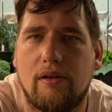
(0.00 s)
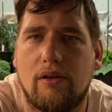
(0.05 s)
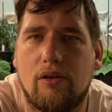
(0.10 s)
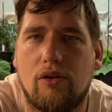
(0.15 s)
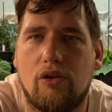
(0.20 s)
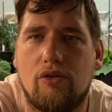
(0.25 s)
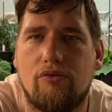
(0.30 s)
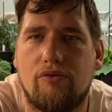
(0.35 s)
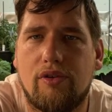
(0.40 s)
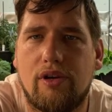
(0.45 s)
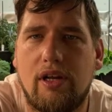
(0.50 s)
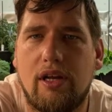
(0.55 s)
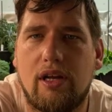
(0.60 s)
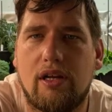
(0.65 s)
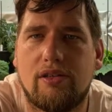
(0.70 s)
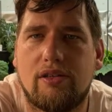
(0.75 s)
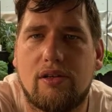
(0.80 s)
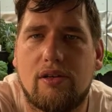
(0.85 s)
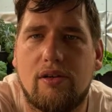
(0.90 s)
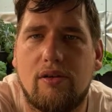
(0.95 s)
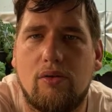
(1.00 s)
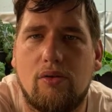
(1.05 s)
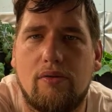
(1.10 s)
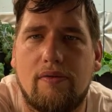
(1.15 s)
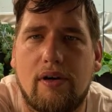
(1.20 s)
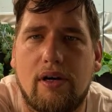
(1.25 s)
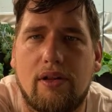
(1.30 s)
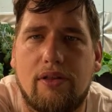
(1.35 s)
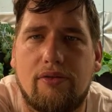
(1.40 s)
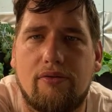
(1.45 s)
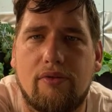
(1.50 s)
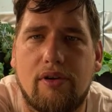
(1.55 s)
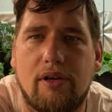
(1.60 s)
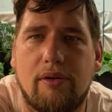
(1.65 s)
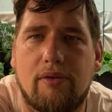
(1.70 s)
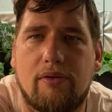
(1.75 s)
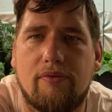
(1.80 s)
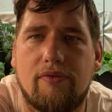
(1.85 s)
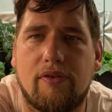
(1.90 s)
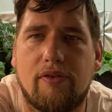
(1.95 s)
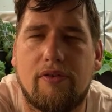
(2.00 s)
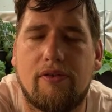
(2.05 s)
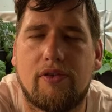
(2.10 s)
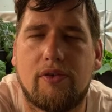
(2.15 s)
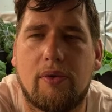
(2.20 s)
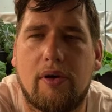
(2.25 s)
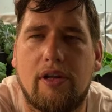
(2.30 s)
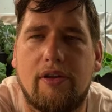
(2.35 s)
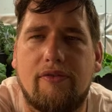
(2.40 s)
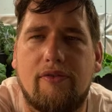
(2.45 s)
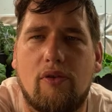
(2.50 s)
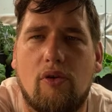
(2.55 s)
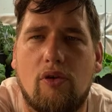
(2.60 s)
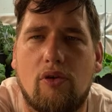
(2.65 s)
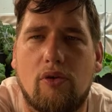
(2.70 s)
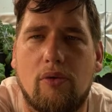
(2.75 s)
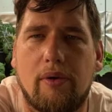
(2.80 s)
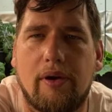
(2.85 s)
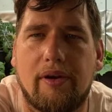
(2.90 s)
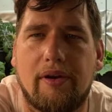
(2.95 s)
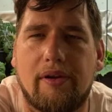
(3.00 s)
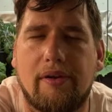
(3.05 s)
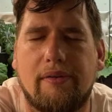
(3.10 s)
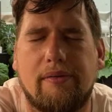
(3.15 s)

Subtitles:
100 litres of clover, 24 quid.